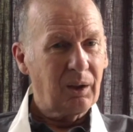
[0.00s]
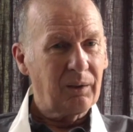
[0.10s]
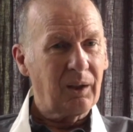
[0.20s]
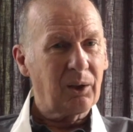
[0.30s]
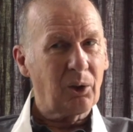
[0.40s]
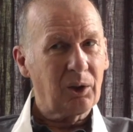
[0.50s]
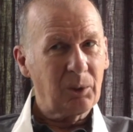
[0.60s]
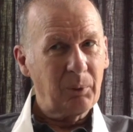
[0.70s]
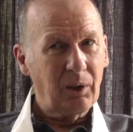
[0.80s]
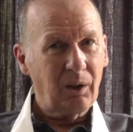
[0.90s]
and then it got a
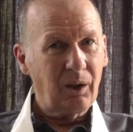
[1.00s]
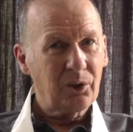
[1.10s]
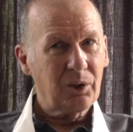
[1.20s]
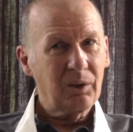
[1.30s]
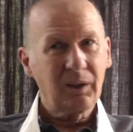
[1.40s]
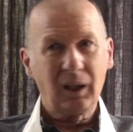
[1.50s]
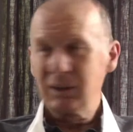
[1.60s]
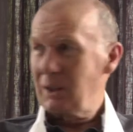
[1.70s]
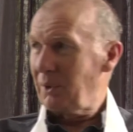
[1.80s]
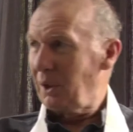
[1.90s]
little bit larger, and then they
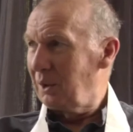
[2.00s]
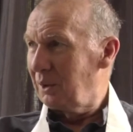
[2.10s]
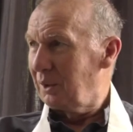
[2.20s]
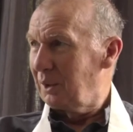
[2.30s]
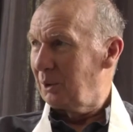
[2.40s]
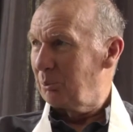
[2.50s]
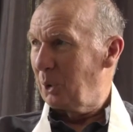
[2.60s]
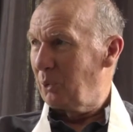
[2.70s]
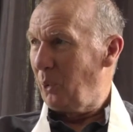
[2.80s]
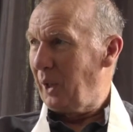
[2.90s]
had to have a
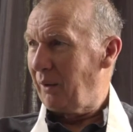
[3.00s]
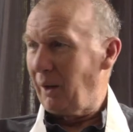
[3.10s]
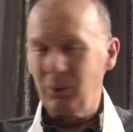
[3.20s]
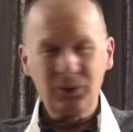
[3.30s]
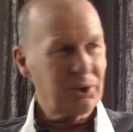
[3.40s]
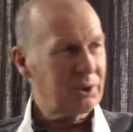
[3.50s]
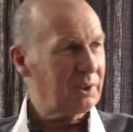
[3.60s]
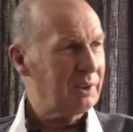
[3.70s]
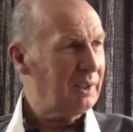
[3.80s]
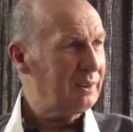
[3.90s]
bit of a
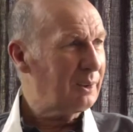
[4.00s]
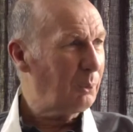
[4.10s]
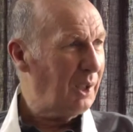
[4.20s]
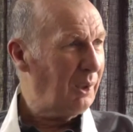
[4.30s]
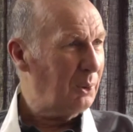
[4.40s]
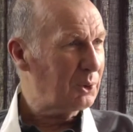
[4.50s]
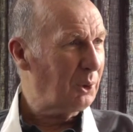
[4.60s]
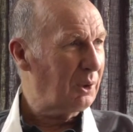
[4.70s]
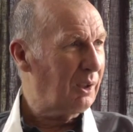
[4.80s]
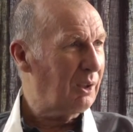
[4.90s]
warehouse and then the warehouse
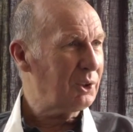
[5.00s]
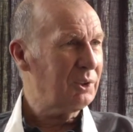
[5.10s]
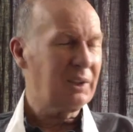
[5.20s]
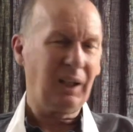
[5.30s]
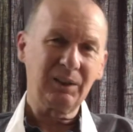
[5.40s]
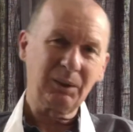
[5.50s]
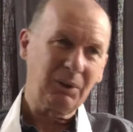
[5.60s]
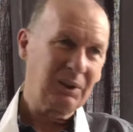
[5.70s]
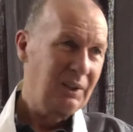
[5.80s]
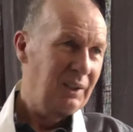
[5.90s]
got larger and then they had to
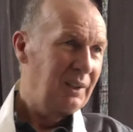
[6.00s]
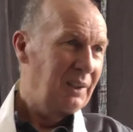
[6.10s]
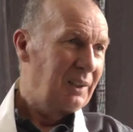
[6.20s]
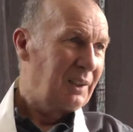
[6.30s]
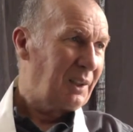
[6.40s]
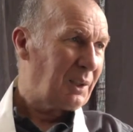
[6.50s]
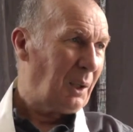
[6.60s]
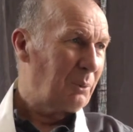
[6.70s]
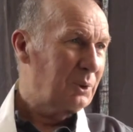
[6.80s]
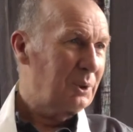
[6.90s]
have an, an
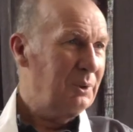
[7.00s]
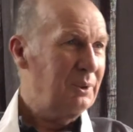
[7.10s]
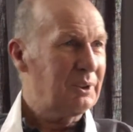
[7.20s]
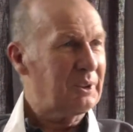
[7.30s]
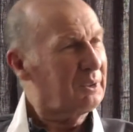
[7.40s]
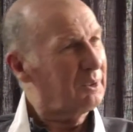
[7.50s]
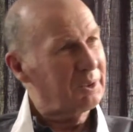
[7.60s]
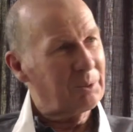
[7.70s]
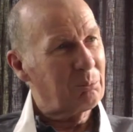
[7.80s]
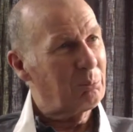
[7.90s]
accountant
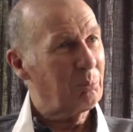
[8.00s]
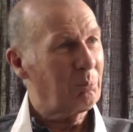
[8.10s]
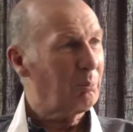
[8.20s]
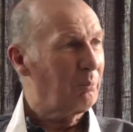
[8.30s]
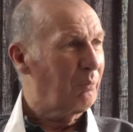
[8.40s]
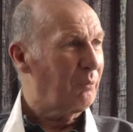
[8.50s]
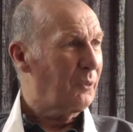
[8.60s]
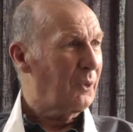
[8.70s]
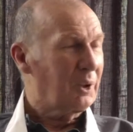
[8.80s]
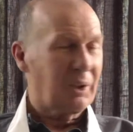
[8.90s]
and
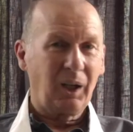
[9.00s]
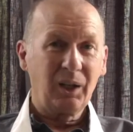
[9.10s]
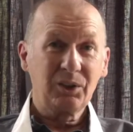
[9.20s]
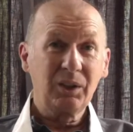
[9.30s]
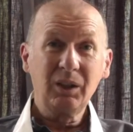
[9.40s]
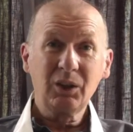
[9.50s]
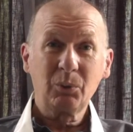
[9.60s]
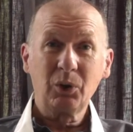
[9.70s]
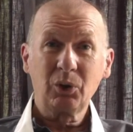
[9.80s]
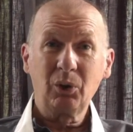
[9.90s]
as the
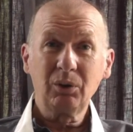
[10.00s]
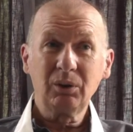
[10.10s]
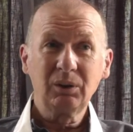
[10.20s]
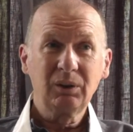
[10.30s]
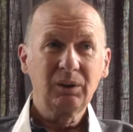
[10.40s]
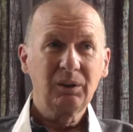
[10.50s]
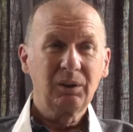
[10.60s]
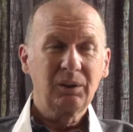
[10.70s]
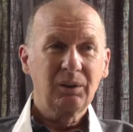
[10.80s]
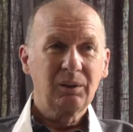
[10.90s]
years went on
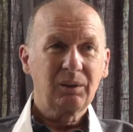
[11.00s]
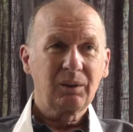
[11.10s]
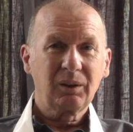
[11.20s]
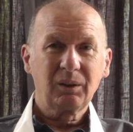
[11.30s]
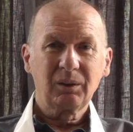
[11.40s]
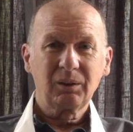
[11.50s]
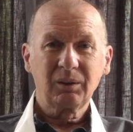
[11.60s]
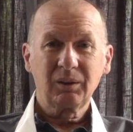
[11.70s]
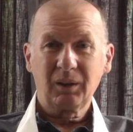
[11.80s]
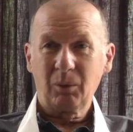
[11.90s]

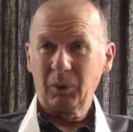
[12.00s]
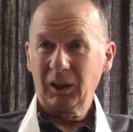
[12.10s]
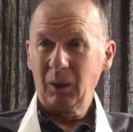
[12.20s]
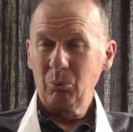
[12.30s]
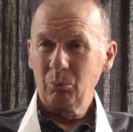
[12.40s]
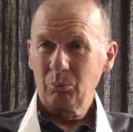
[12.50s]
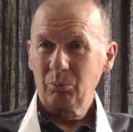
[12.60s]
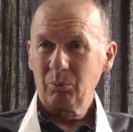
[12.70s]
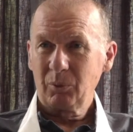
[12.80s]
uh, that became